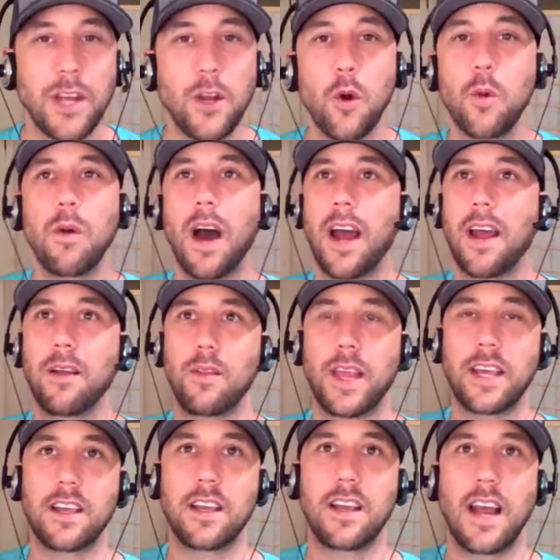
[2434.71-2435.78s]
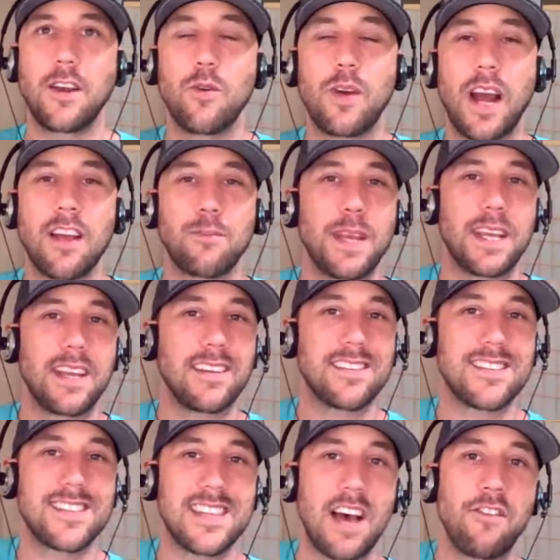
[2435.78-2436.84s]
I know, totally. I like, I know guys making
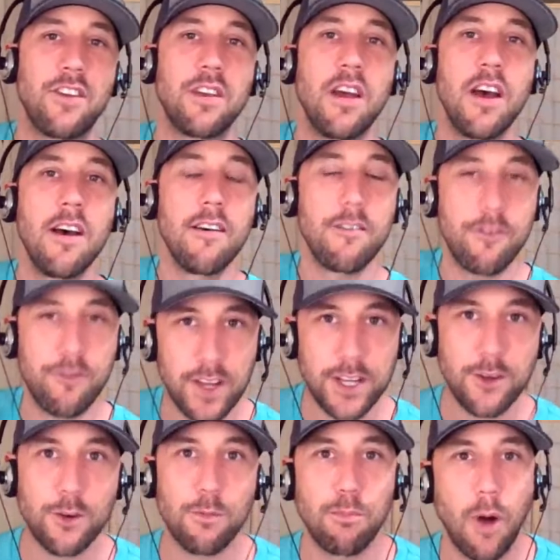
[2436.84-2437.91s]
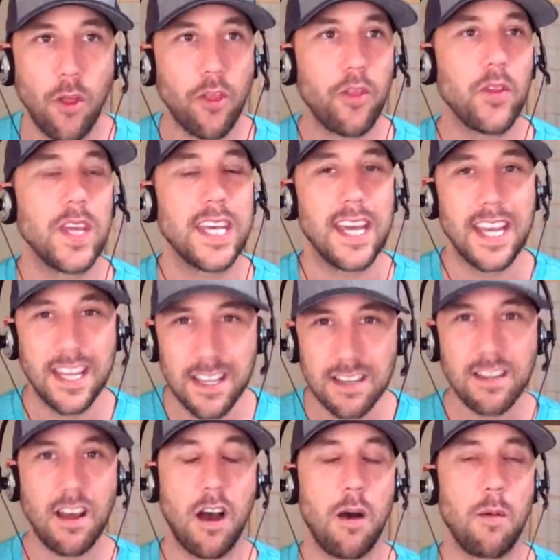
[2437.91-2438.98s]
seven-figure monthly
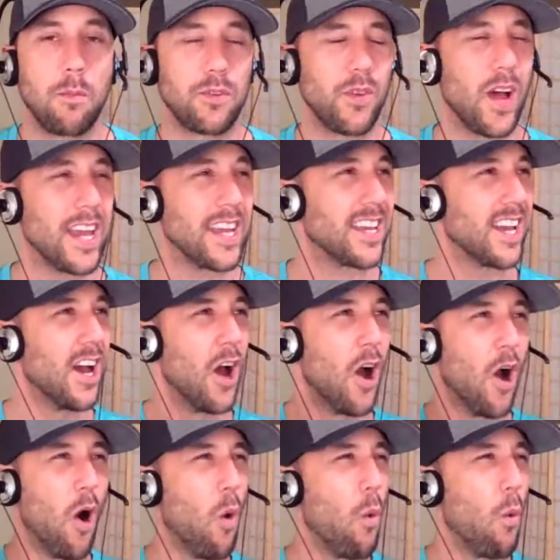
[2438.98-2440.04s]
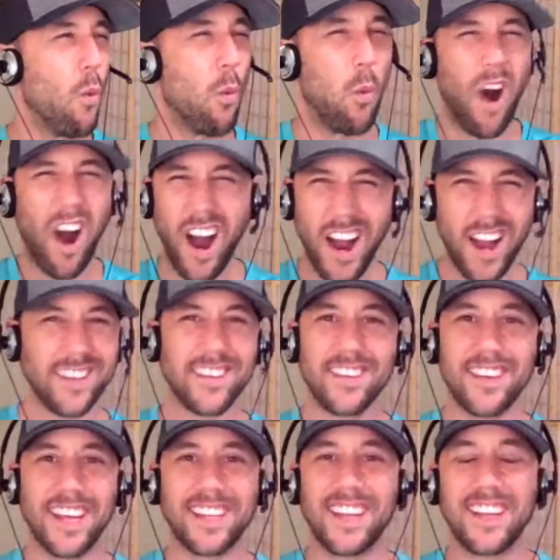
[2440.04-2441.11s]
incomes. Like,
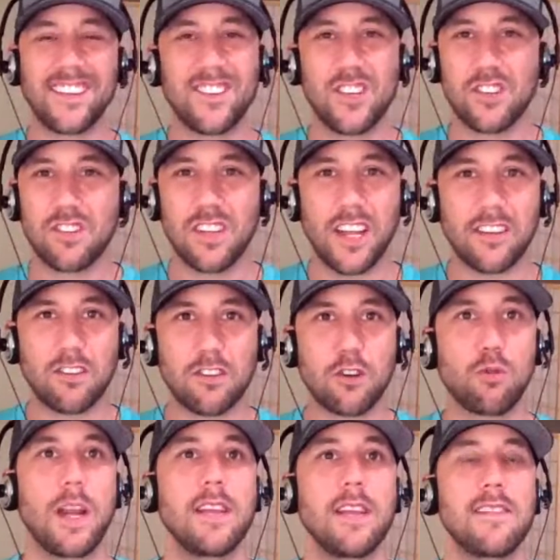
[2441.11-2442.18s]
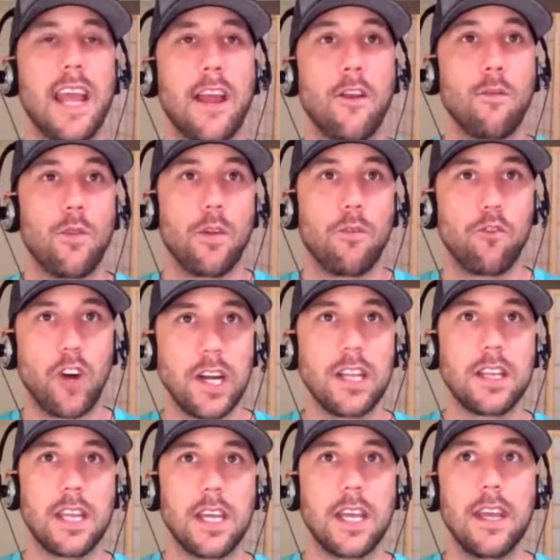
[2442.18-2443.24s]
what? Like, it's just, it's crazy. And the
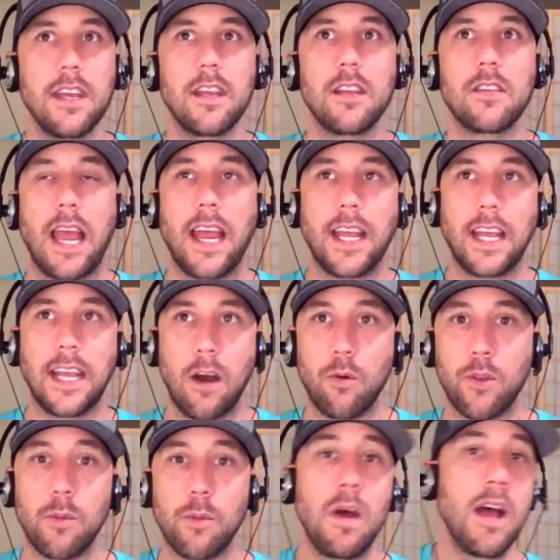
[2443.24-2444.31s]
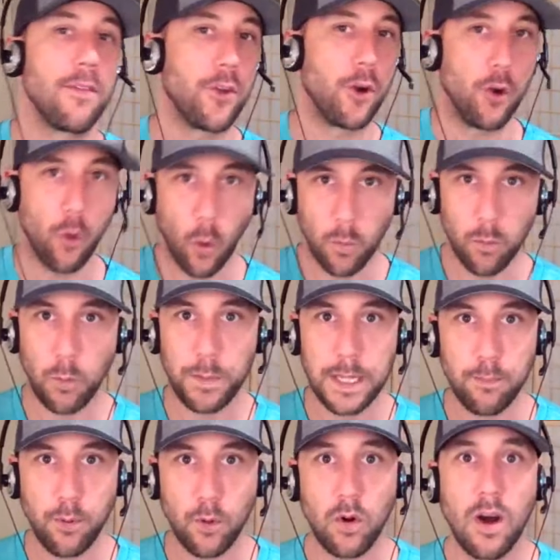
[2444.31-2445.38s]
funny thing is, hanging out with them, they're normal
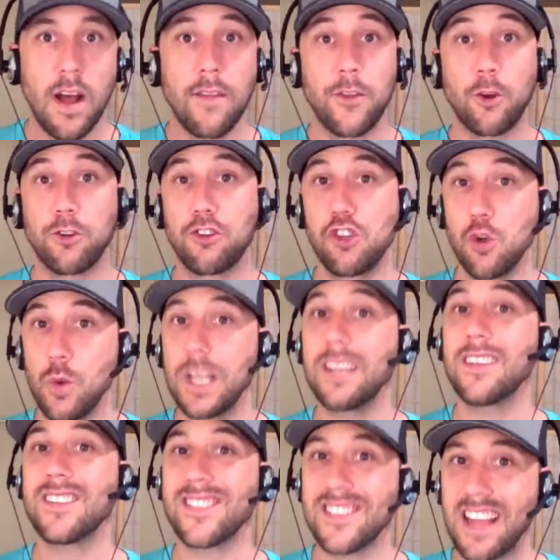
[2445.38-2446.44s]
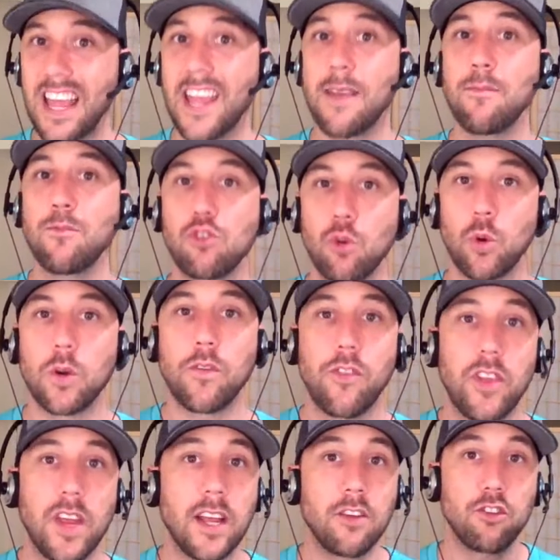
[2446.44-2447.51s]
people. They're doing the same sort of
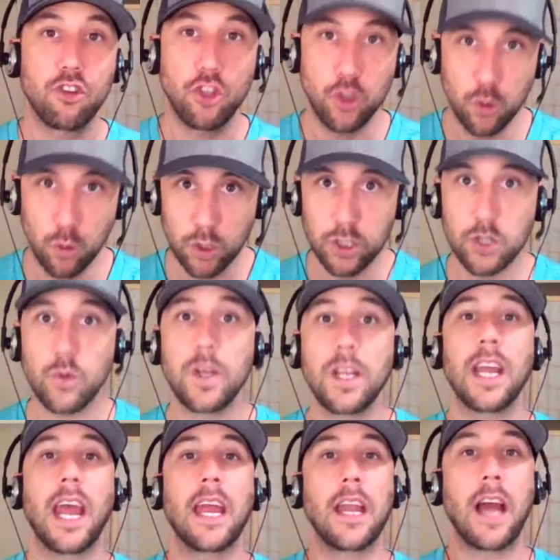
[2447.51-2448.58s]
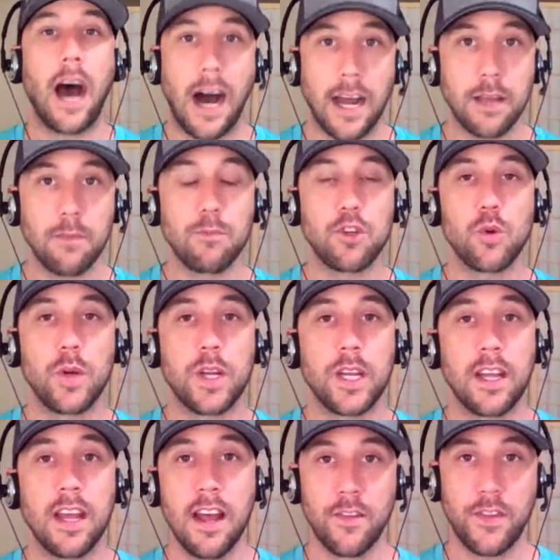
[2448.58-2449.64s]
things you are doing and I'm
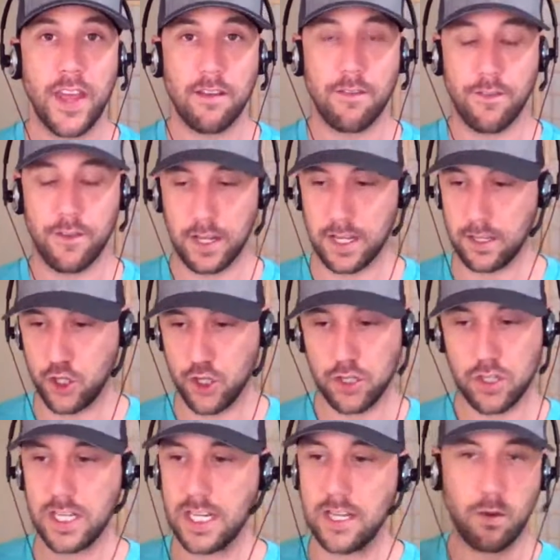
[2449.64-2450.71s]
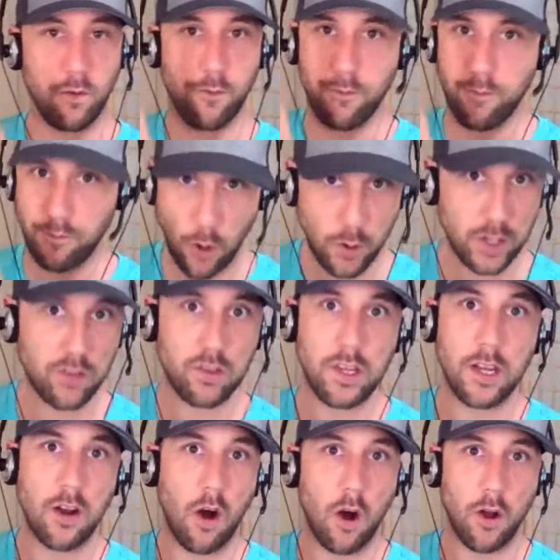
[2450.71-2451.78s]
doing. They've just either
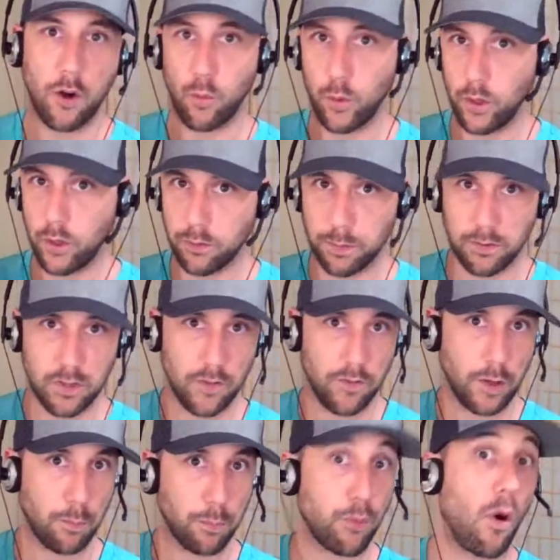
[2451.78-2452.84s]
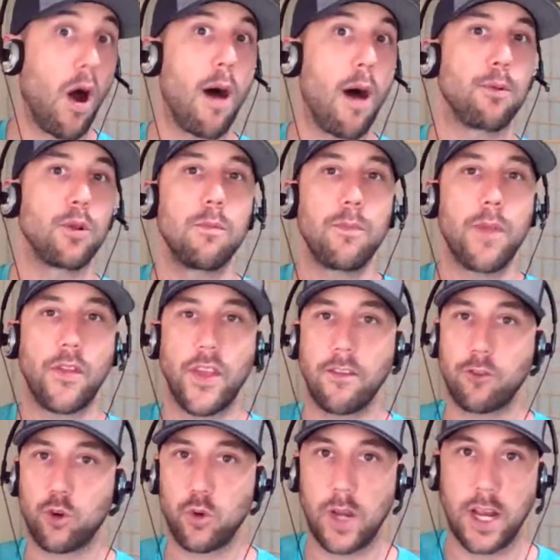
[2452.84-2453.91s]
focused it on a really specific problem that
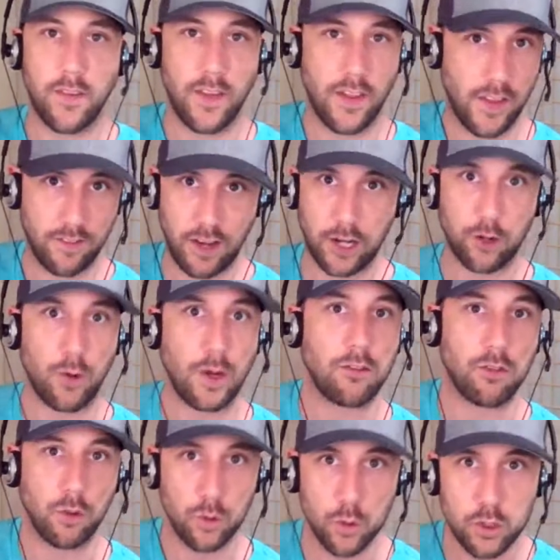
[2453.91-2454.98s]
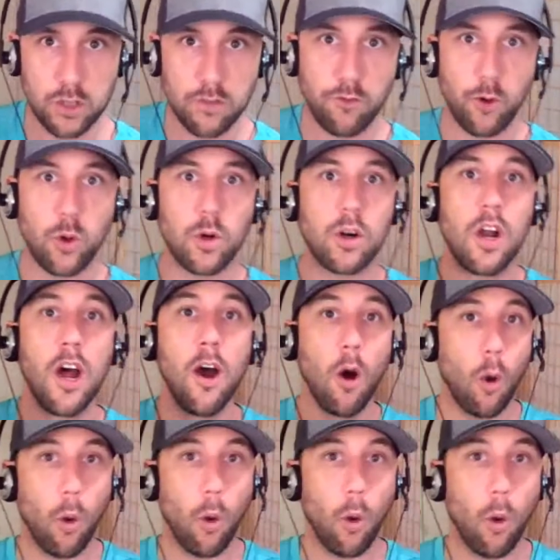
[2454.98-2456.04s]
they've created, that they've got a great solution for,
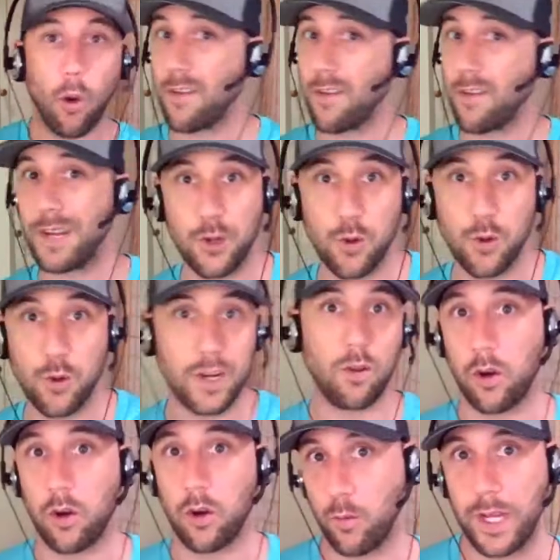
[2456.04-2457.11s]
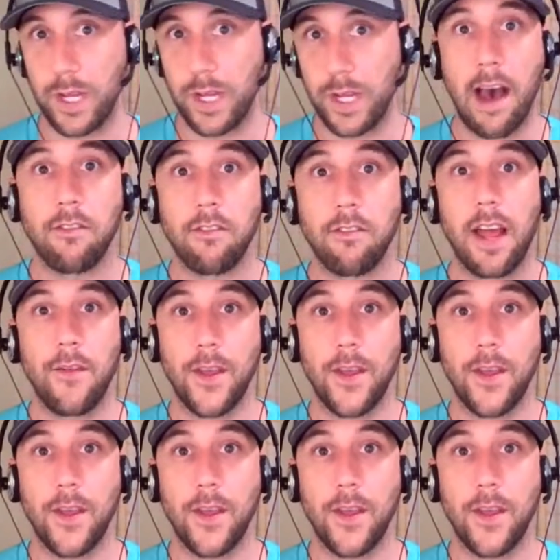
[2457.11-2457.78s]
or, or they've been doing it longer than we have.